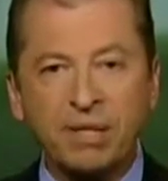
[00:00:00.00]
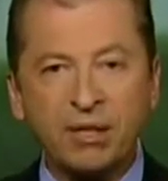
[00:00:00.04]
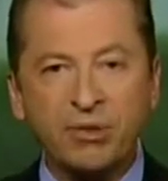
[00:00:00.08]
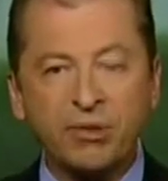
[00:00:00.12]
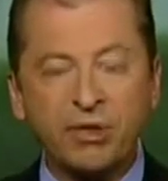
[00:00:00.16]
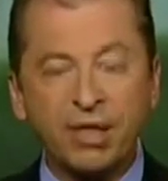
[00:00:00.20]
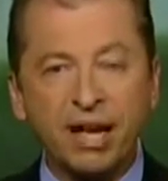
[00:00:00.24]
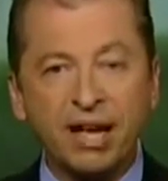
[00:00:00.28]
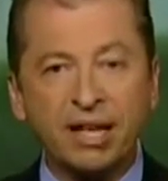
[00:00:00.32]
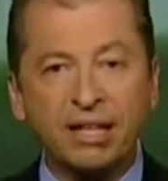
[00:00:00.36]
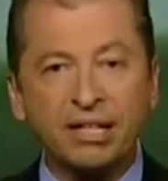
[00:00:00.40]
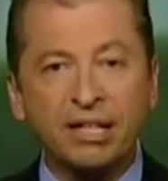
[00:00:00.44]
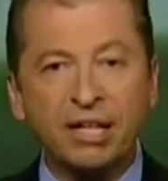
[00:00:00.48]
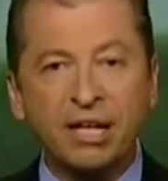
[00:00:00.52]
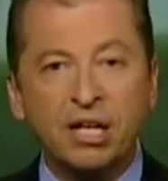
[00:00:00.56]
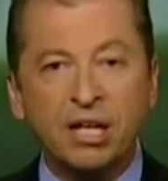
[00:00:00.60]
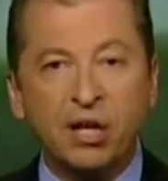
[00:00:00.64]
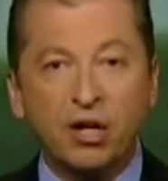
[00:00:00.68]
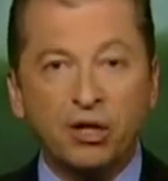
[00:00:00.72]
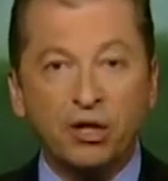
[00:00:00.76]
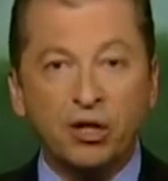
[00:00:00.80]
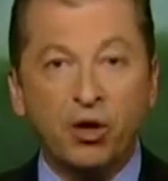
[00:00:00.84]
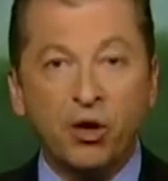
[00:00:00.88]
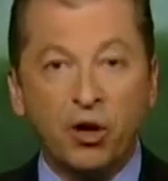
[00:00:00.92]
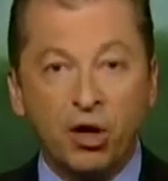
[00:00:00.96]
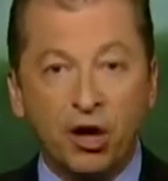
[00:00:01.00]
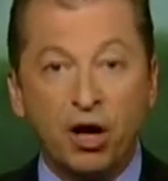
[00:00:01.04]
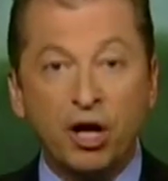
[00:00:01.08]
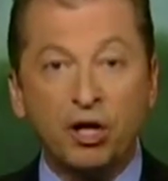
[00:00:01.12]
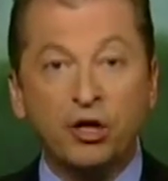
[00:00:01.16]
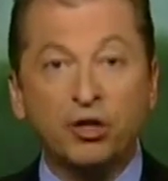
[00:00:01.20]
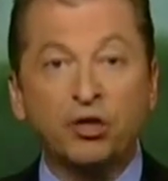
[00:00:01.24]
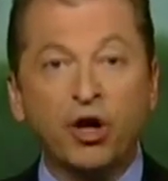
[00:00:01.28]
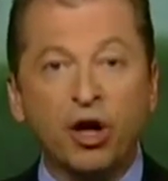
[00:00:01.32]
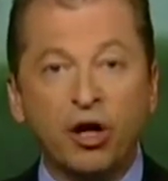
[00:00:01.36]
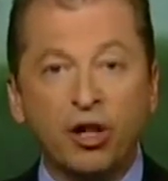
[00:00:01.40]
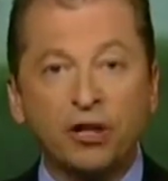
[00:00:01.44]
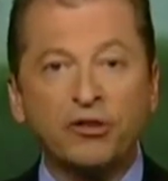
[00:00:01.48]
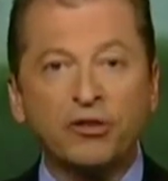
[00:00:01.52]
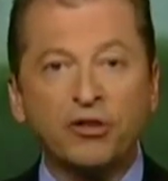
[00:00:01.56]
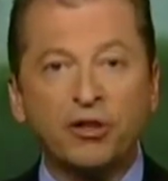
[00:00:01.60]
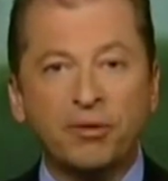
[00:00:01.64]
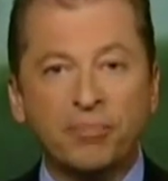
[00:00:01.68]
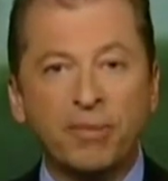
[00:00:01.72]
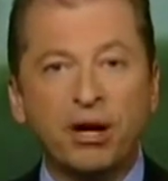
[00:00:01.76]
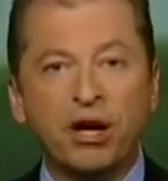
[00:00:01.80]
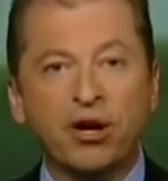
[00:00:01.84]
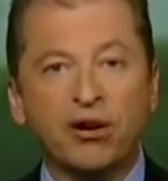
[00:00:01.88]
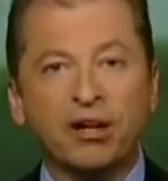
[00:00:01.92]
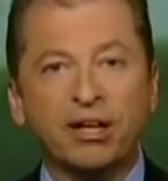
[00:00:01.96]
that, you know, adult
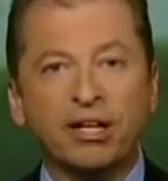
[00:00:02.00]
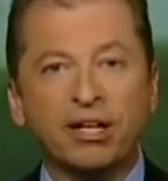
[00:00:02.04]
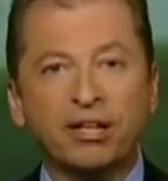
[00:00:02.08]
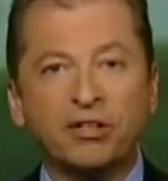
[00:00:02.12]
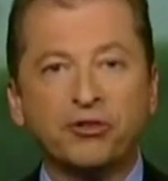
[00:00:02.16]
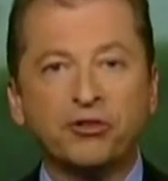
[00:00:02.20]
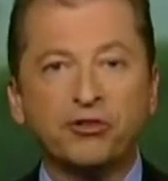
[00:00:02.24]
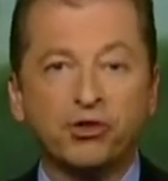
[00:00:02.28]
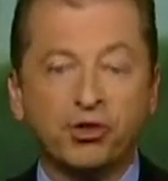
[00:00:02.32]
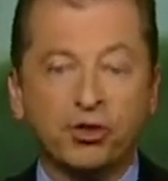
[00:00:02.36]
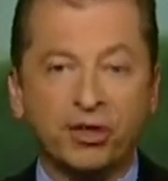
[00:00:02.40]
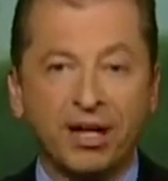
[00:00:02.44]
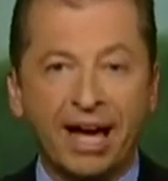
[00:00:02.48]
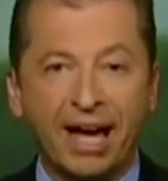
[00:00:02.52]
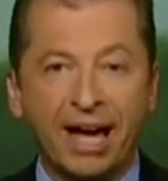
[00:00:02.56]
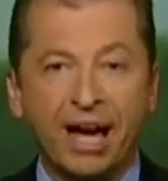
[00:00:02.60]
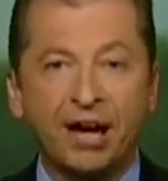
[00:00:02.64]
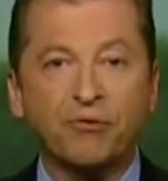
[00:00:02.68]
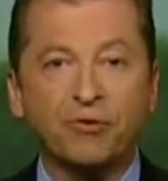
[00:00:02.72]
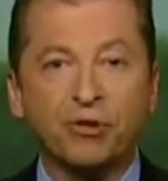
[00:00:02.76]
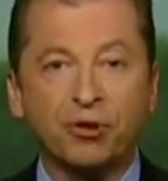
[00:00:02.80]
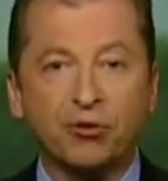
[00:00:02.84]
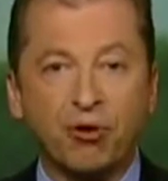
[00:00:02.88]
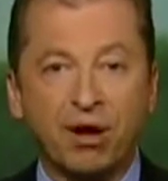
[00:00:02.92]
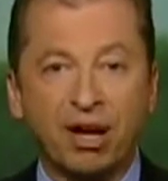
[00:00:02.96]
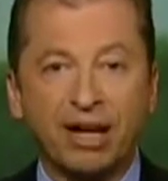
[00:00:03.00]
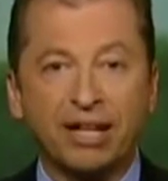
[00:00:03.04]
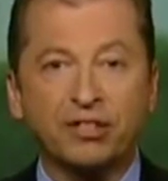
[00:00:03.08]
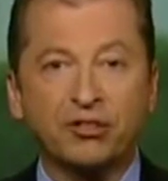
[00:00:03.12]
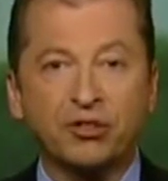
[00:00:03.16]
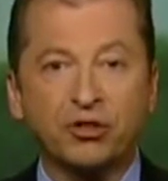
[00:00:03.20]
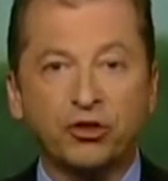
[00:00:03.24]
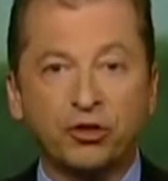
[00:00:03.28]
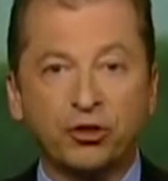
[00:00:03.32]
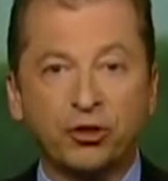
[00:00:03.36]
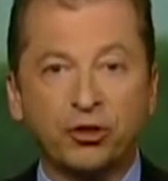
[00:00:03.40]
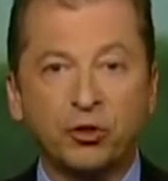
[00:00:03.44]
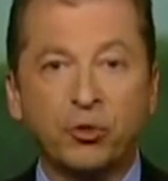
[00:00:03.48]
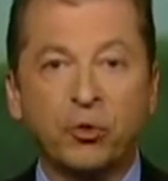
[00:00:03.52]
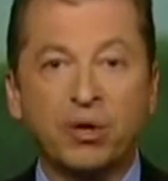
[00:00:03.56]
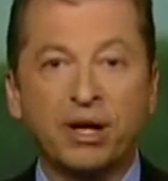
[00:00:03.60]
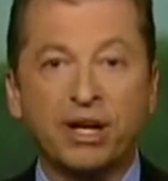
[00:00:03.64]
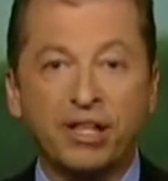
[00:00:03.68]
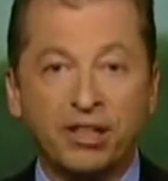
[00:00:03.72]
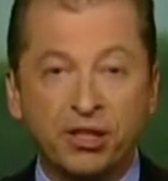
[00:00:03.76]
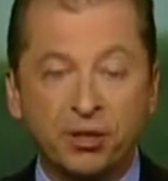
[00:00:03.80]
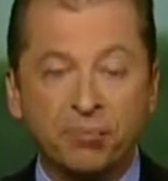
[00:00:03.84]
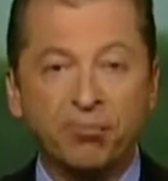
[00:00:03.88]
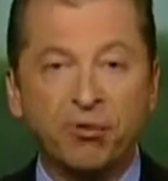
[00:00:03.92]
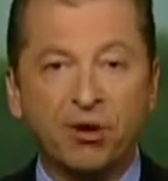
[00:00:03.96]
Americans should have the right to do
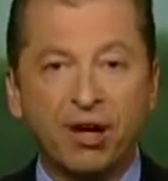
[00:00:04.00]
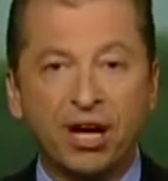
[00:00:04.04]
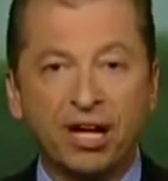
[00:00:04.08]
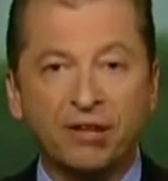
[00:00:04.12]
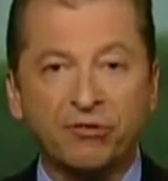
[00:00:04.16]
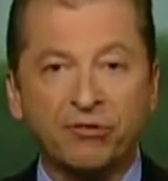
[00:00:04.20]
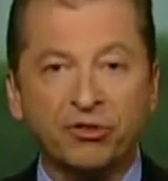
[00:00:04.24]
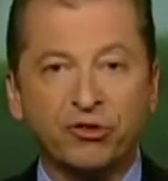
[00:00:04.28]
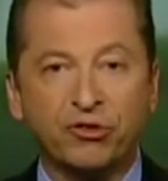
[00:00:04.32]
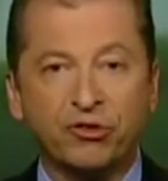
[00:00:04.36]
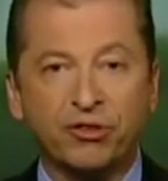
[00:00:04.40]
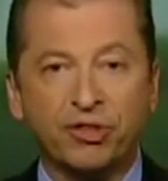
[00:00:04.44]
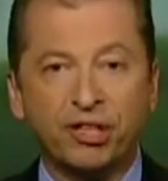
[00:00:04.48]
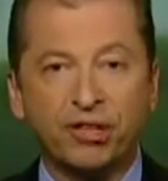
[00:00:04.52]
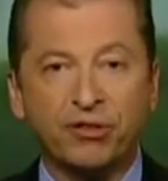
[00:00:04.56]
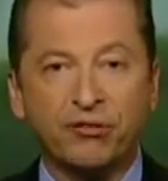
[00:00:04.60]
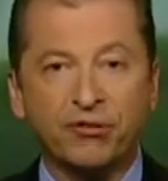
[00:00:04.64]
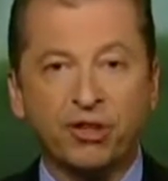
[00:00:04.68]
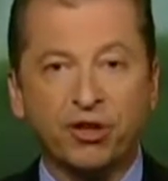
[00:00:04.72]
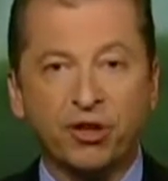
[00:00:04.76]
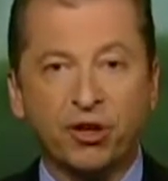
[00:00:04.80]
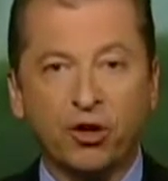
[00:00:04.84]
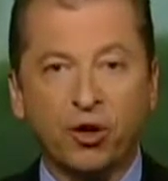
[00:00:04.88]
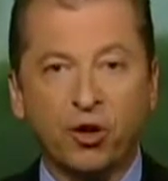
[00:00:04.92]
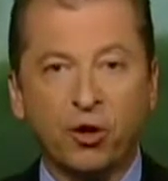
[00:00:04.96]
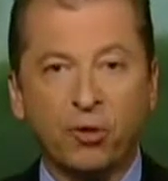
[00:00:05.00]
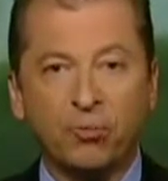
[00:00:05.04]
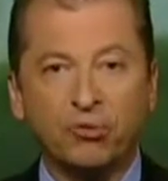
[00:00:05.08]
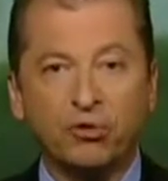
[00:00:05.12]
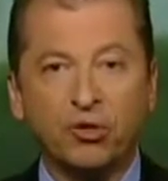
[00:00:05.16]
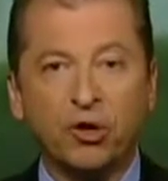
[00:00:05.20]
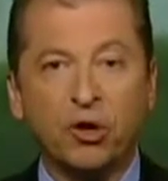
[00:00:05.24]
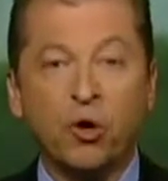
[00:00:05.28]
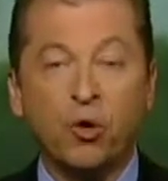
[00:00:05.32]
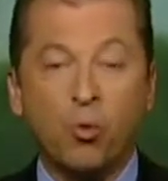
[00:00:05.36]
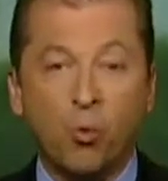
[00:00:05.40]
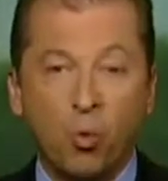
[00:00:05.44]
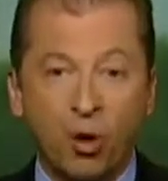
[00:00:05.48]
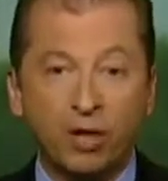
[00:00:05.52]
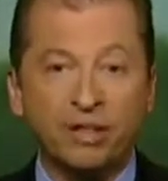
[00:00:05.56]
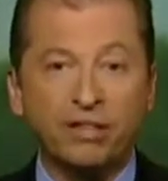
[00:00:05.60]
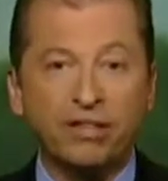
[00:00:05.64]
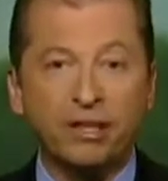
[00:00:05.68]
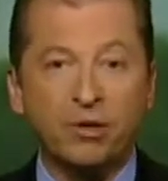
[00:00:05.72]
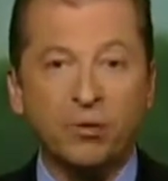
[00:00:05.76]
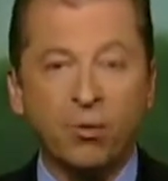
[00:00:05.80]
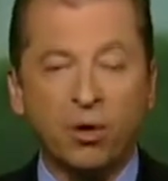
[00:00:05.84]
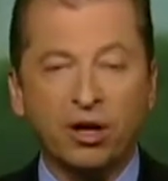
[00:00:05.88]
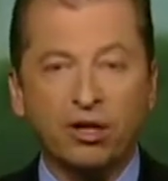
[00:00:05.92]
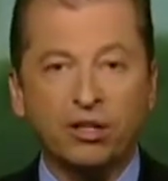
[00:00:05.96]
in the privacy of their homes what
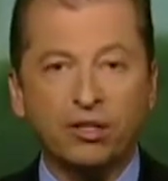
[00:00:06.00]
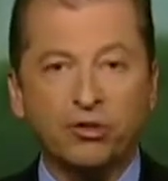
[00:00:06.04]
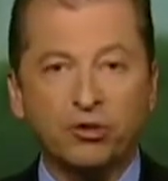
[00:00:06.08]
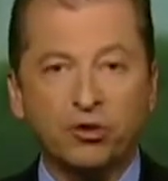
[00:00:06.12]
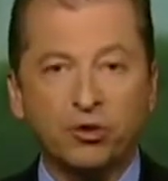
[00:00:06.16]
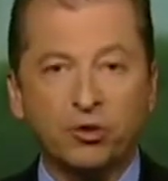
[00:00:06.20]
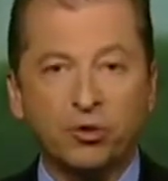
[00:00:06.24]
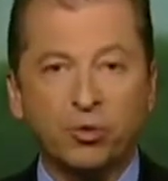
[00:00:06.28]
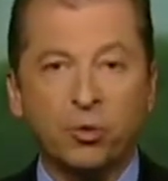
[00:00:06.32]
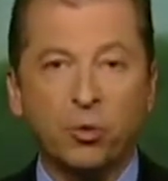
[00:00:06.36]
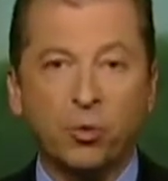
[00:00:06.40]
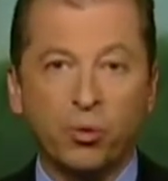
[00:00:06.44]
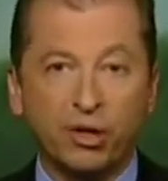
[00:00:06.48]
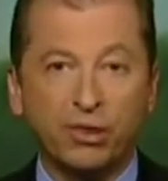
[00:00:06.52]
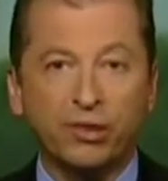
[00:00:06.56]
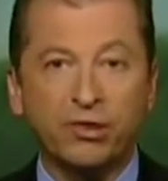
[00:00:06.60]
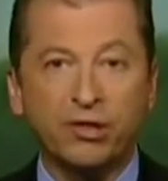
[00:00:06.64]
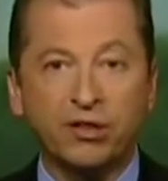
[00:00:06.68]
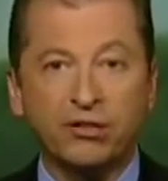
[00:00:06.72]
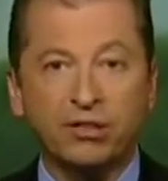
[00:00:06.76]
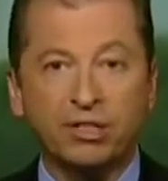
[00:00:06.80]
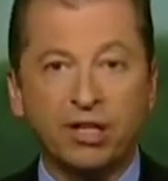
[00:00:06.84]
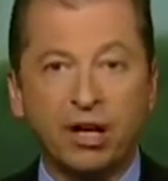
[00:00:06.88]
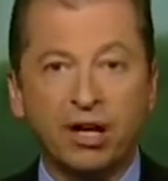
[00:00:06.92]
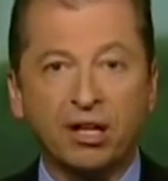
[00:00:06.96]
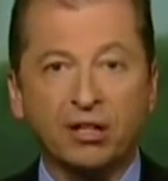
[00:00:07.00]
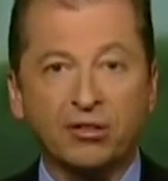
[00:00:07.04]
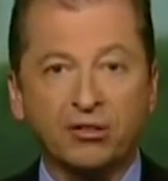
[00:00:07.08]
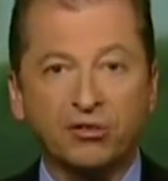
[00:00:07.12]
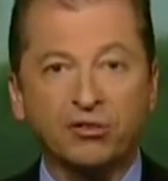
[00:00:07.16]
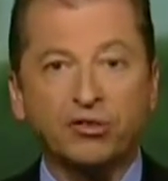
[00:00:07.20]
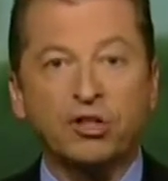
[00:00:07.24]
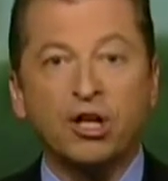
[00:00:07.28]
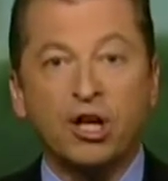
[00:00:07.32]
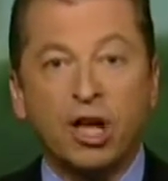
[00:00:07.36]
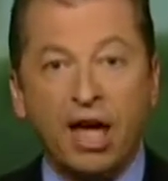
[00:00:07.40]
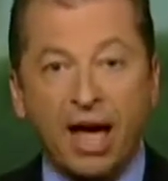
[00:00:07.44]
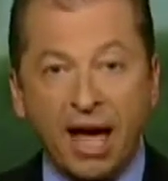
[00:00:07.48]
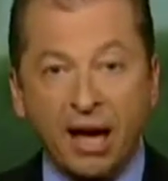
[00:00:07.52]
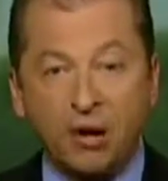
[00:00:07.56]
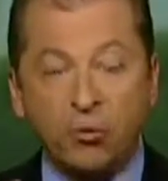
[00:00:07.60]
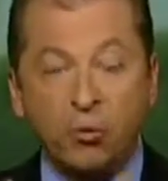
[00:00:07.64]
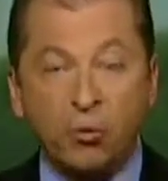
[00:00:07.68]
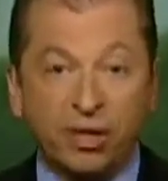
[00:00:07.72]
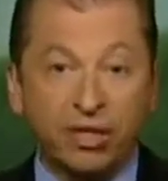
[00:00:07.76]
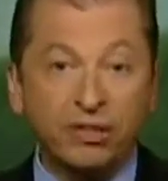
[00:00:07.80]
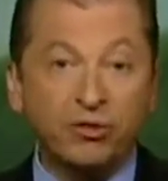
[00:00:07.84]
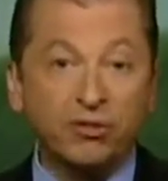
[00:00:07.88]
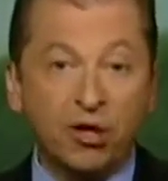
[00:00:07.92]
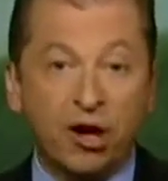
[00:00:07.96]
they want to do with their dollars. Well, why should
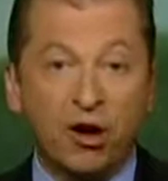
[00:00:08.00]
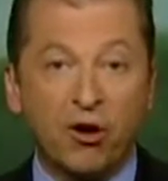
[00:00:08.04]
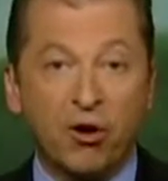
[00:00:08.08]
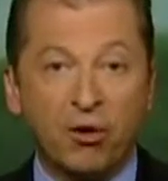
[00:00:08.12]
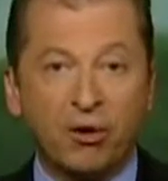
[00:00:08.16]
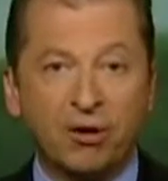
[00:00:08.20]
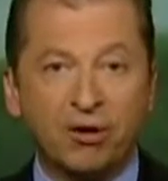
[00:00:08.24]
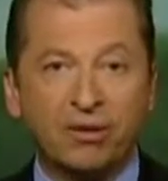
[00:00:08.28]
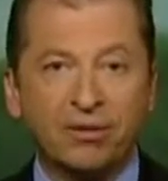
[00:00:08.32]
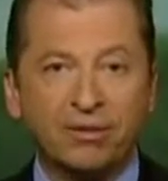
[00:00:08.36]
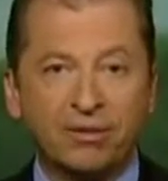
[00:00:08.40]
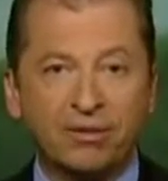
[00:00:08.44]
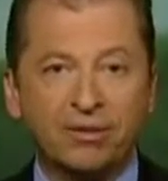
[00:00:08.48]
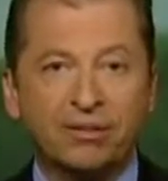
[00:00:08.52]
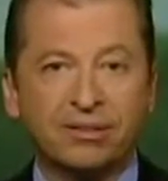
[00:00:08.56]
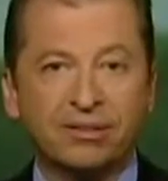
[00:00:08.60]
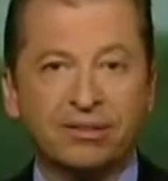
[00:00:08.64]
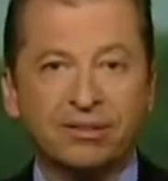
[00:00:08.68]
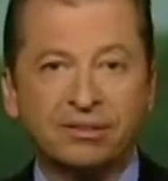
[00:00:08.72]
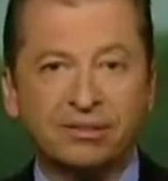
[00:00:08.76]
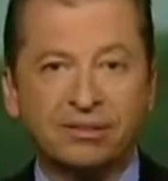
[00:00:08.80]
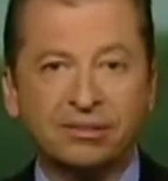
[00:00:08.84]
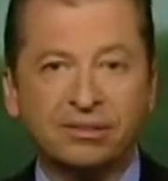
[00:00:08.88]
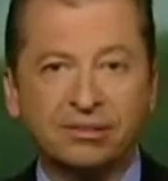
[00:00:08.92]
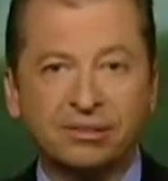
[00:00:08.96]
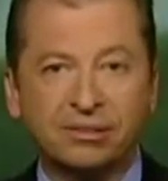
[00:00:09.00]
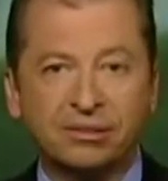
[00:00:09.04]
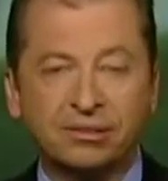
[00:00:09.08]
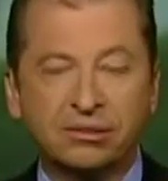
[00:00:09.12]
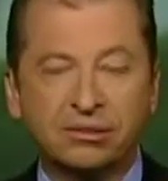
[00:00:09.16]
Uncle Sam get his cut, though? I